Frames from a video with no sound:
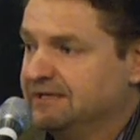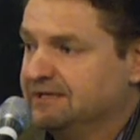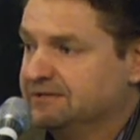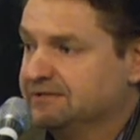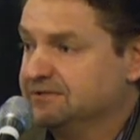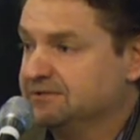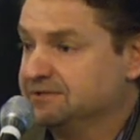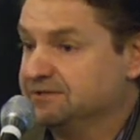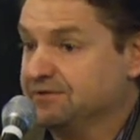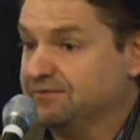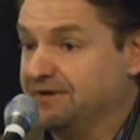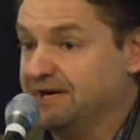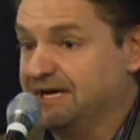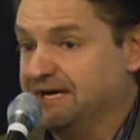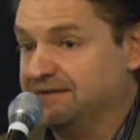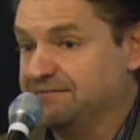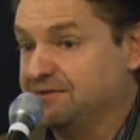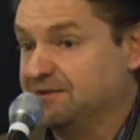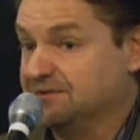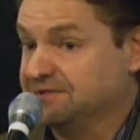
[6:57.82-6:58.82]

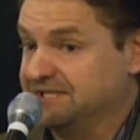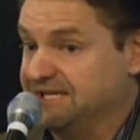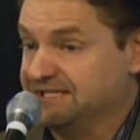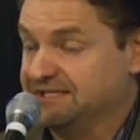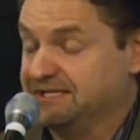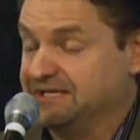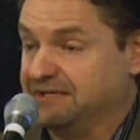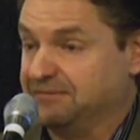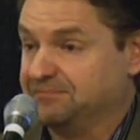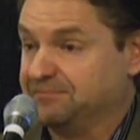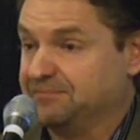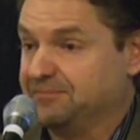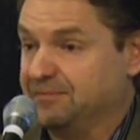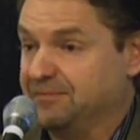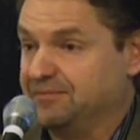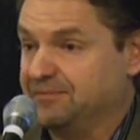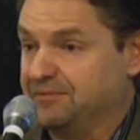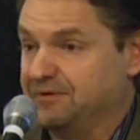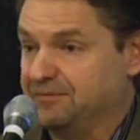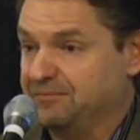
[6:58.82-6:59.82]
survive. Those ended up
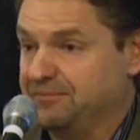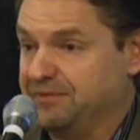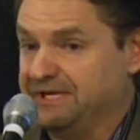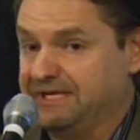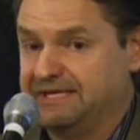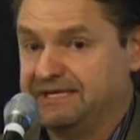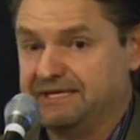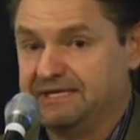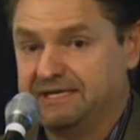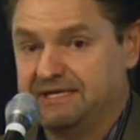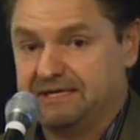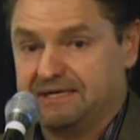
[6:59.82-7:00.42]
being,